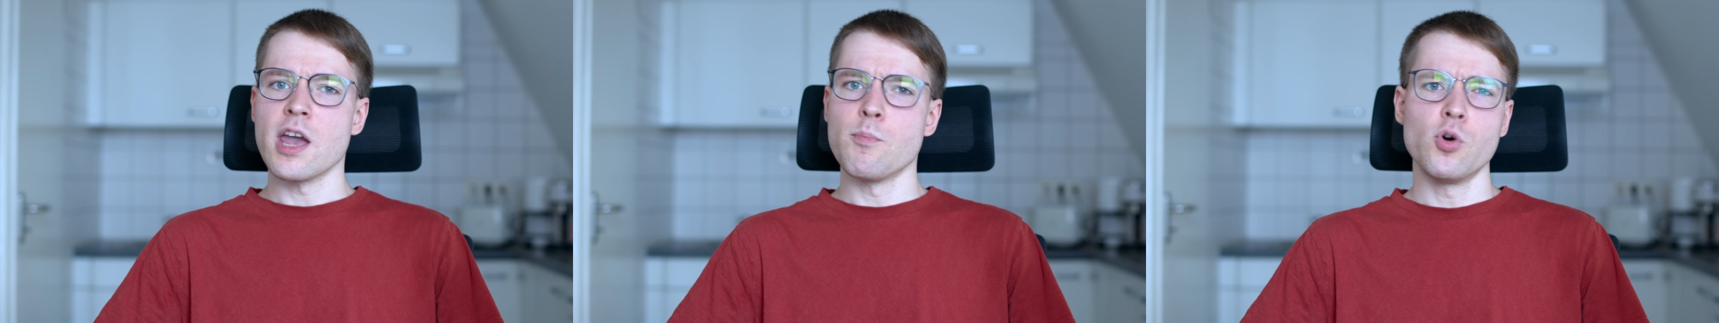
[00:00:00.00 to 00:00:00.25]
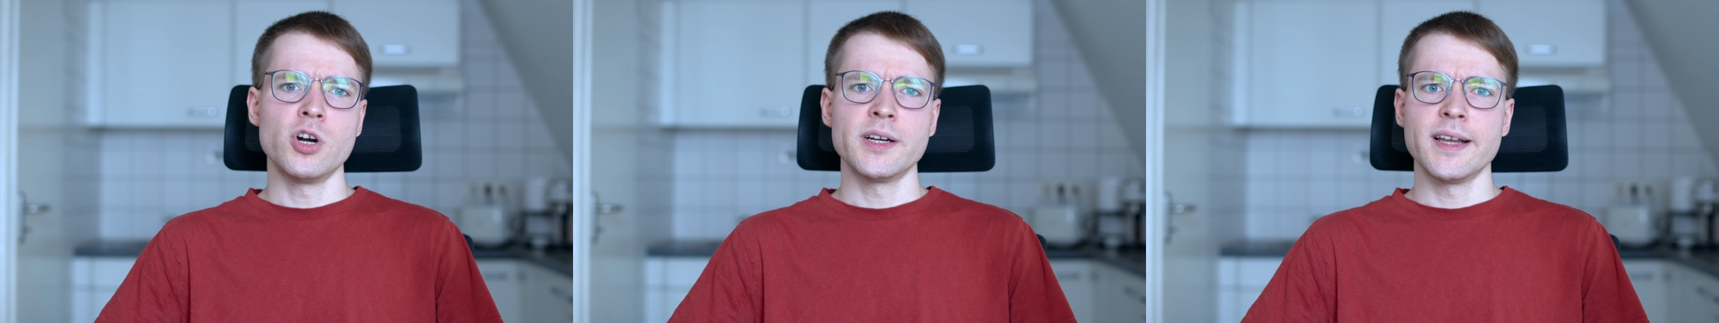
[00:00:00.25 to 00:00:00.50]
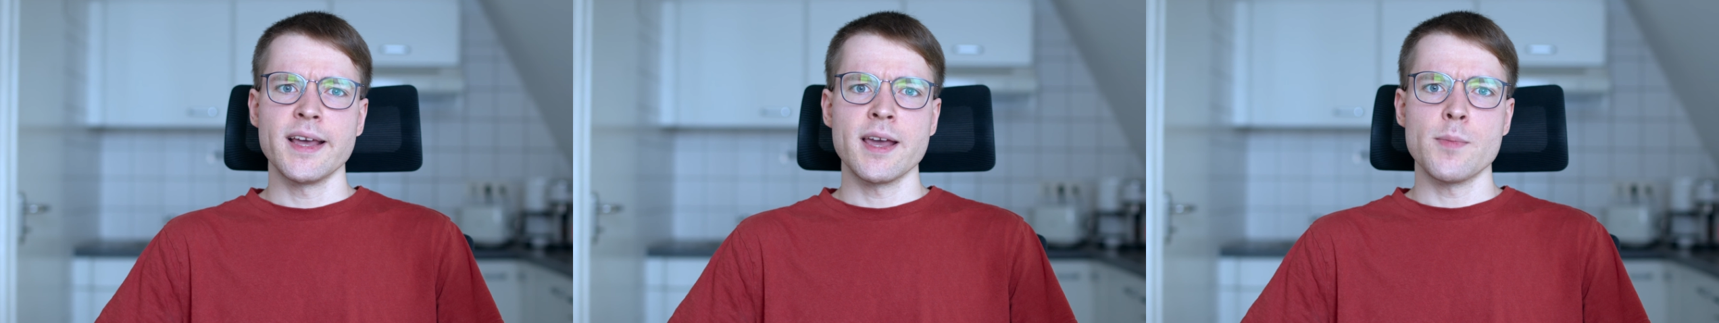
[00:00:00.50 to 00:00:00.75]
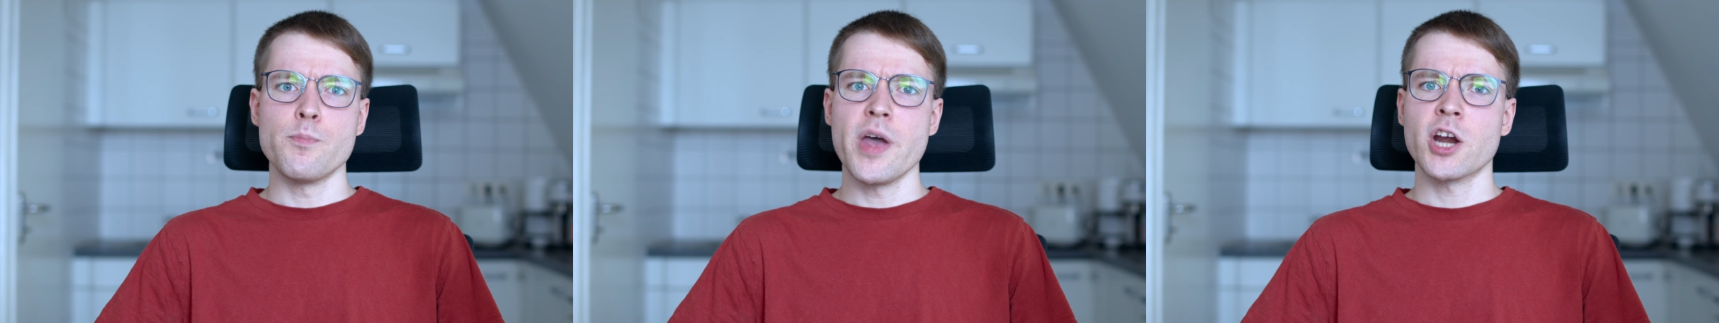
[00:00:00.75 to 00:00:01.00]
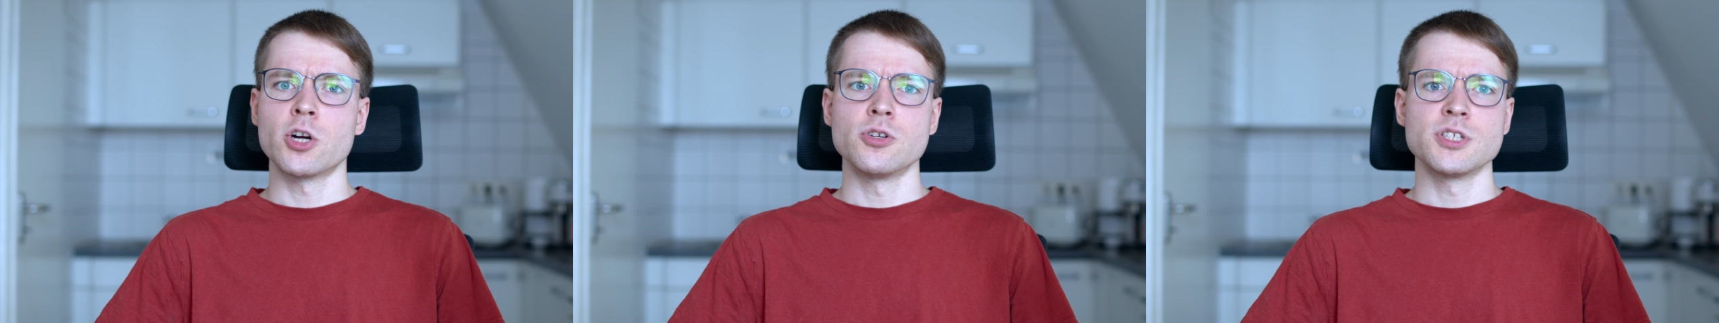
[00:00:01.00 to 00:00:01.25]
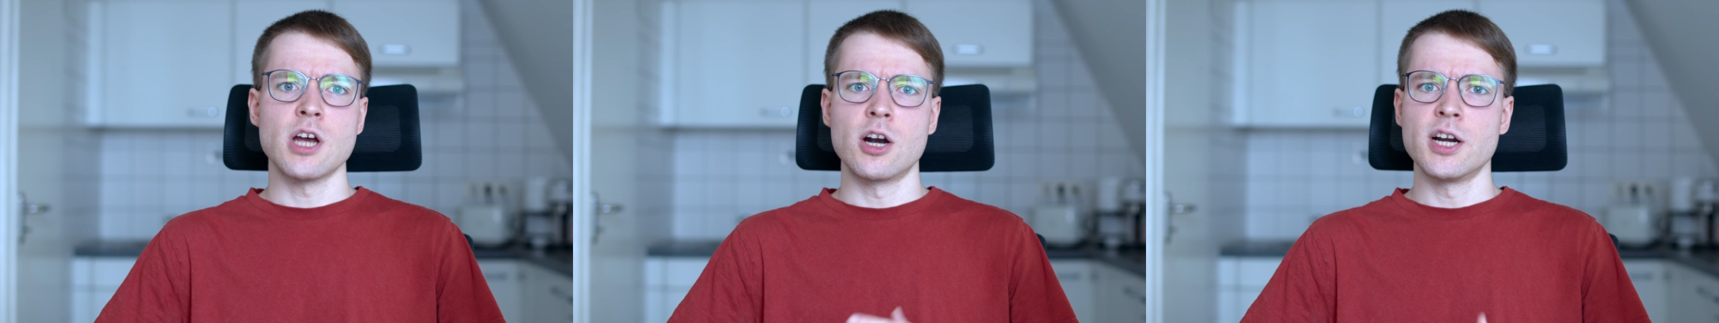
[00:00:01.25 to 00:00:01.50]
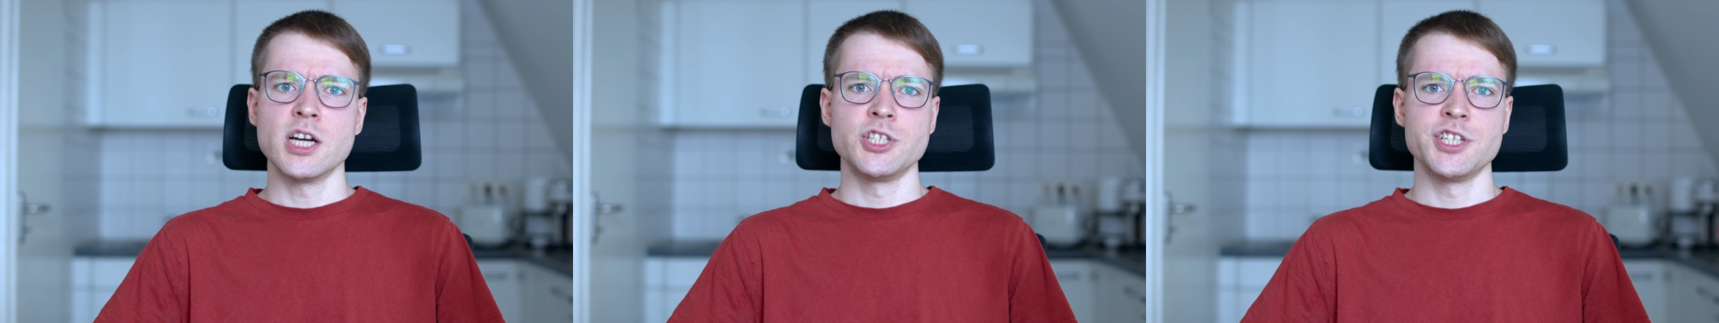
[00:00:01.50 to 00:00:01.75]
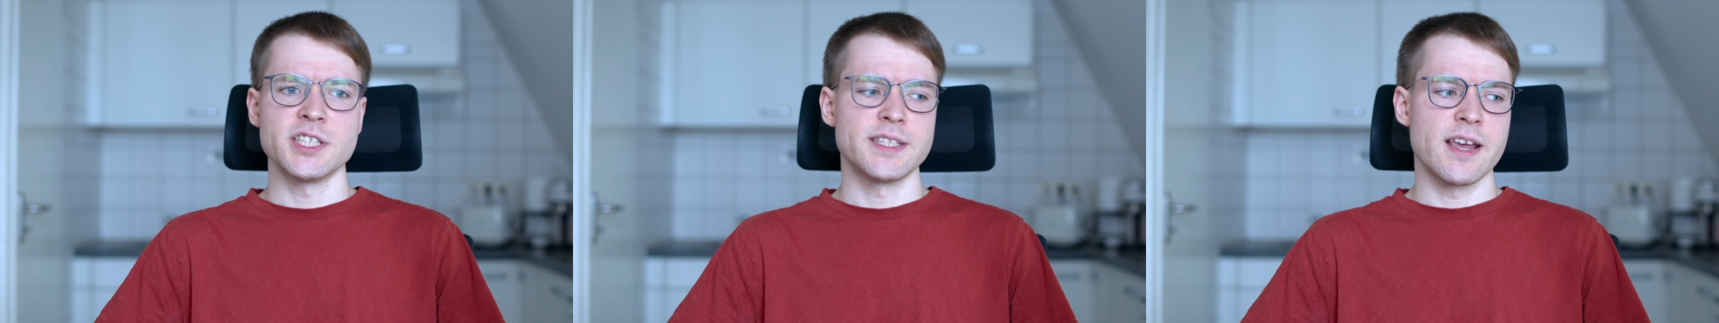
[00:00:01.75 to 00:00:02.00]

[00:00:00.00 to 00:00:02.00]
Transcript: Importantly, macros are not just